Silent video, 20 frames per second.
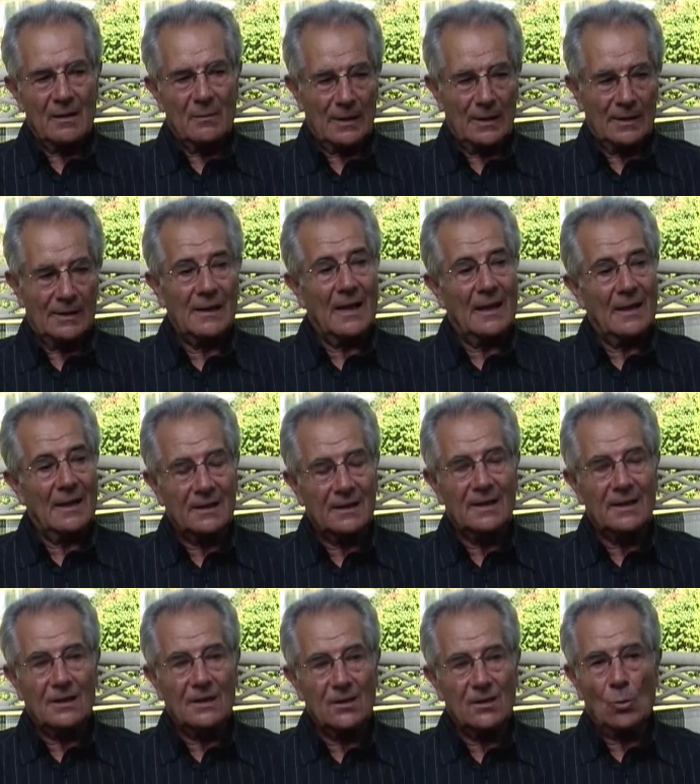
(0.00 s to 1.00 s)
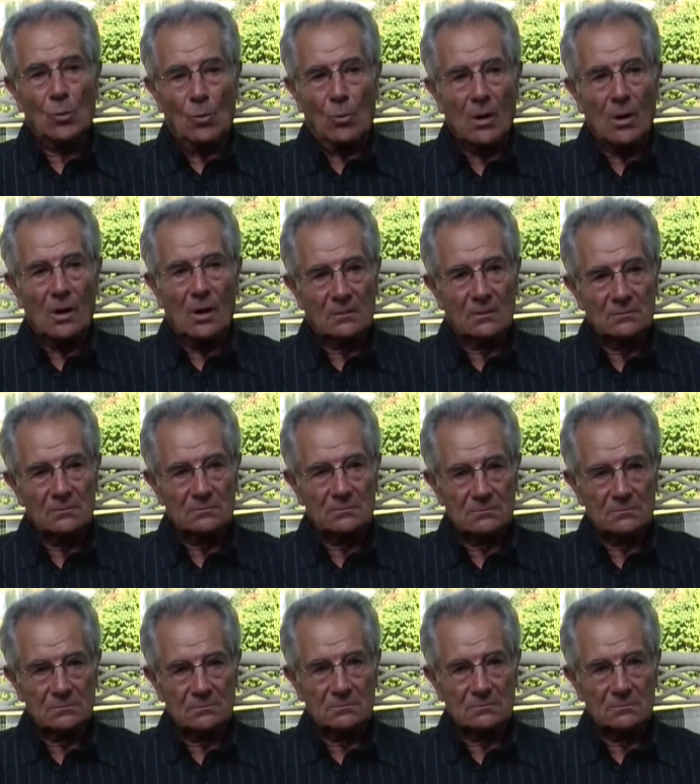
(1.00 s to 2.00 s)
but then at the end of the war,
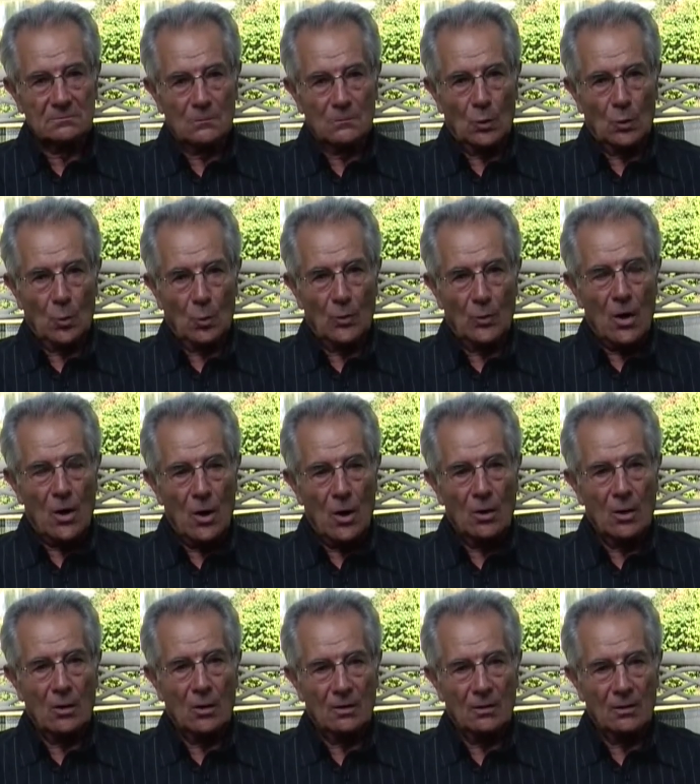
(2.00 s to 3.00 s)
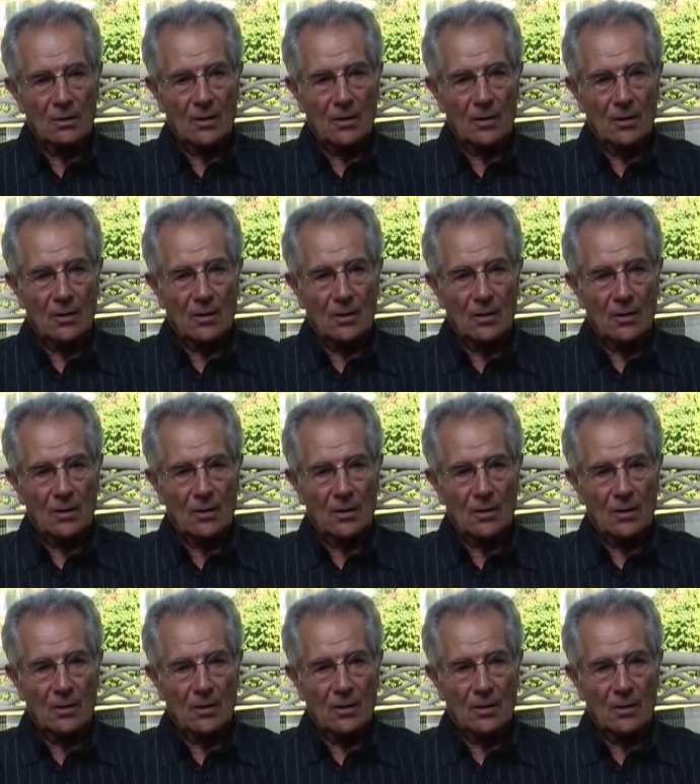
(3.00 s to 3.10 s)
we all